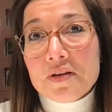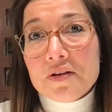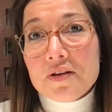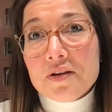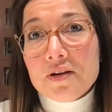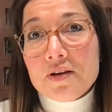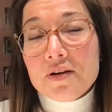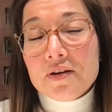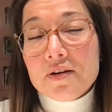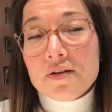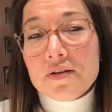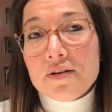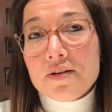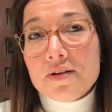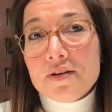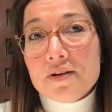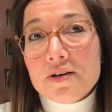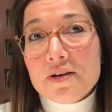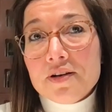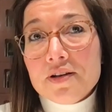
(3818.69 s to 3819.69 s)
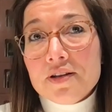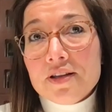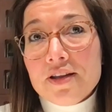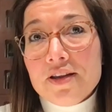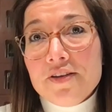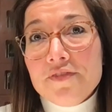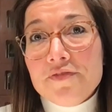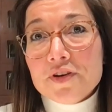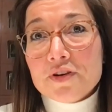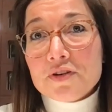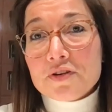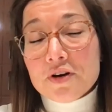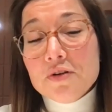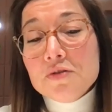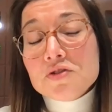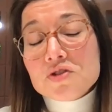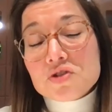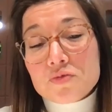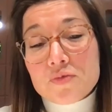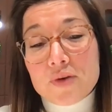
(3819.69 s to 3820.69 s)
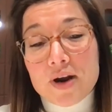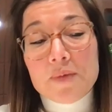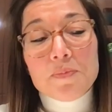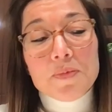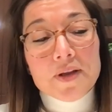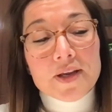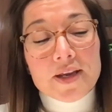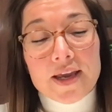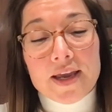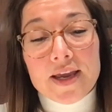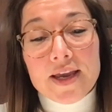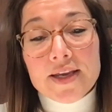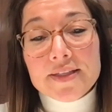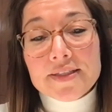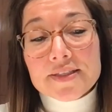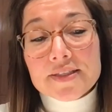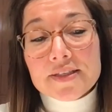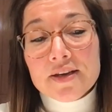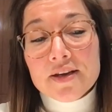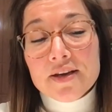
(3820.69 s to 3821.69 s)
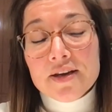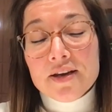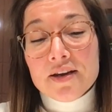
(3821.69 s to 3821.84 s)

uh, if you're going to replicate